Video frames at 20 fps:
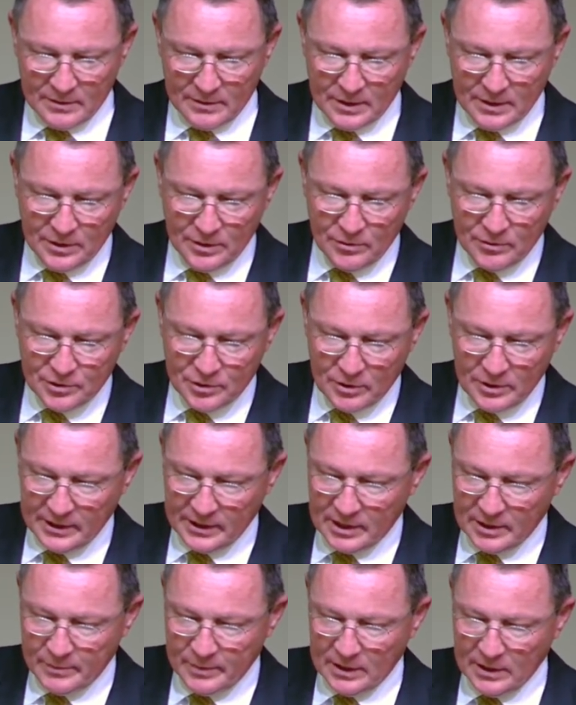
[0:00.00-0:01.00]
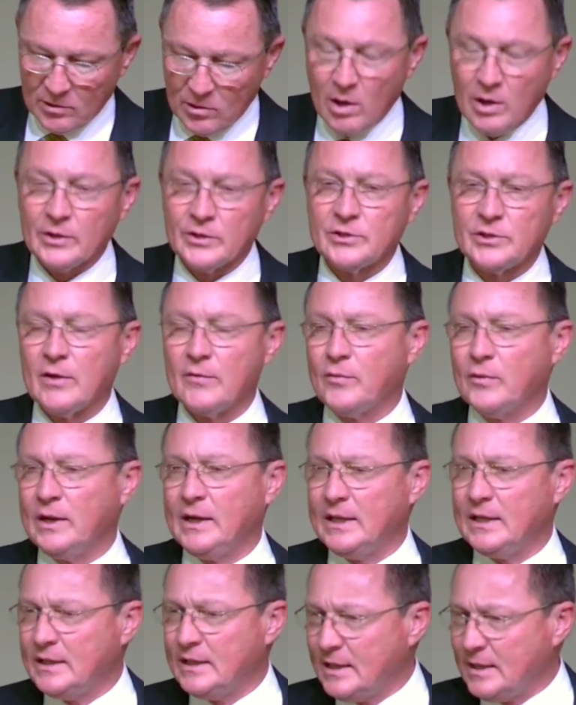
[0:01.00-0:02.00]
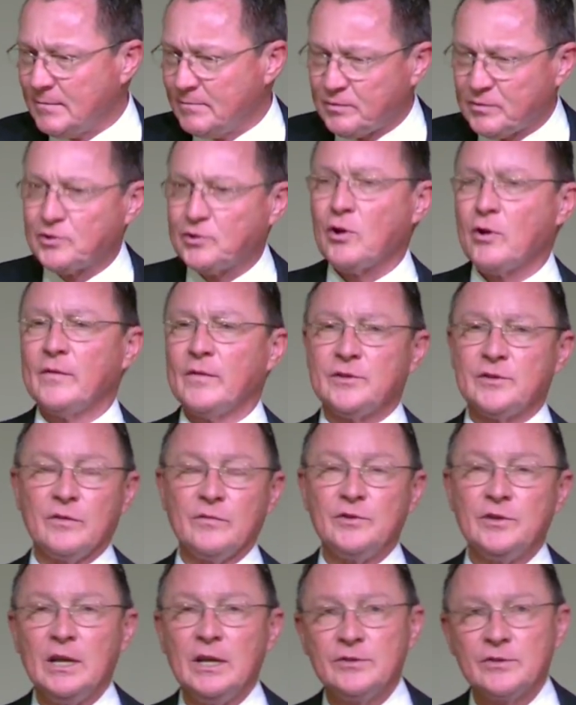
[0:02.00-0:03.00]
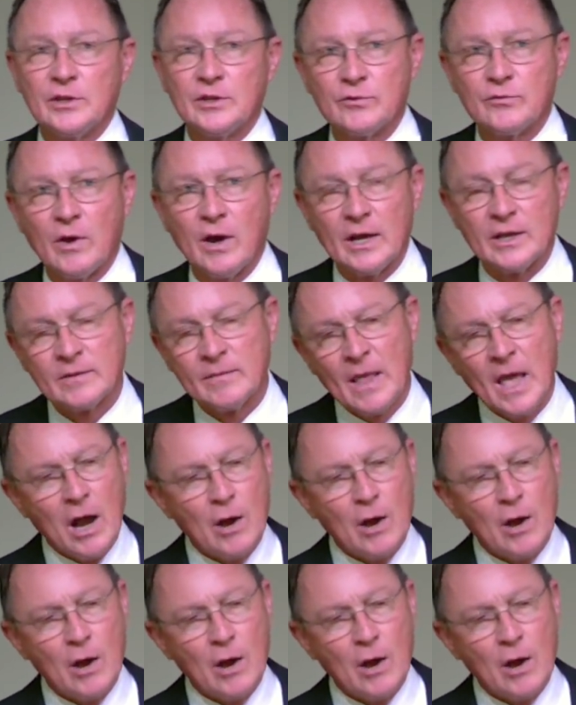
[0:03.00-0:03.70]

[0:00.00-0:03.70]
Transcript: then you certainly can be long suffering in the service of Jesus Christ.